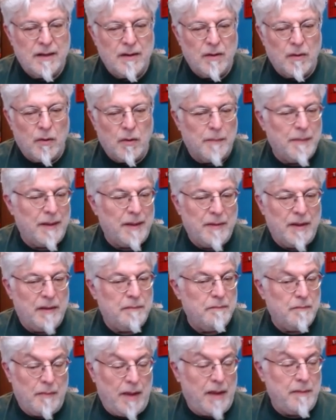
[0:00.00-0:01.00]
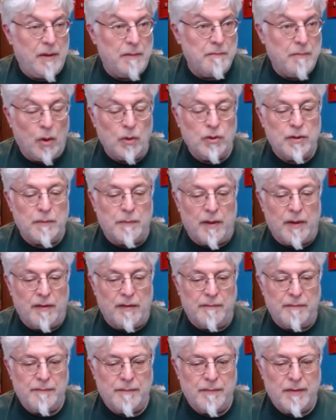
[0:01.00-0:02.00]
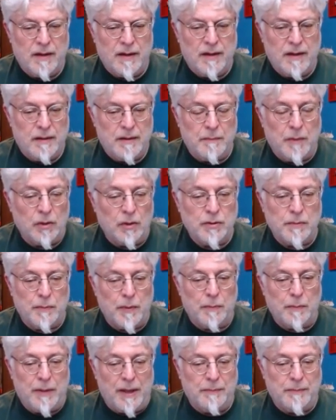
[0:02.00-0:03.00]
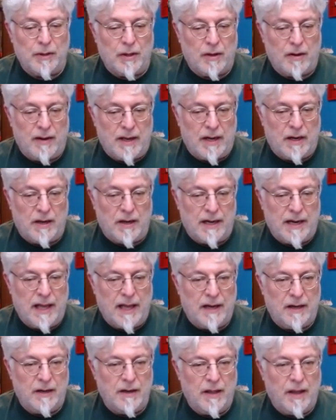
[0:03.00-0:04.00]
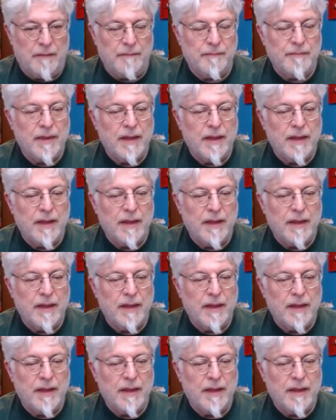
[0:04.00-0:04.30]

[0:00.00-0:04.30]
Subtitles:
Or maybe multiple of them. Multiple people are in on it. I don't know.